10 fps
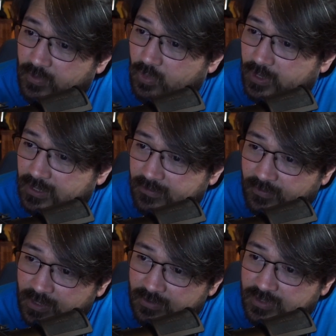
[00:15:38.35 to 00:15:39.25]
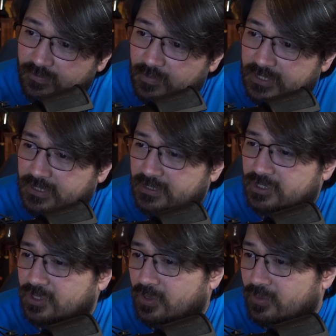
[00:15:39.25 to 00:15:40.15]
for the wheeling figures of mist and
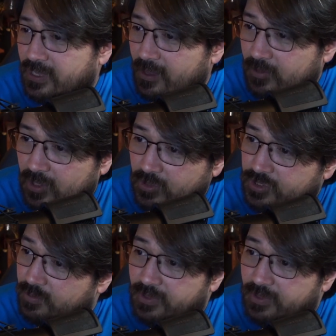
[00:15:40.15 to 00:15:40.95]
snow came closer,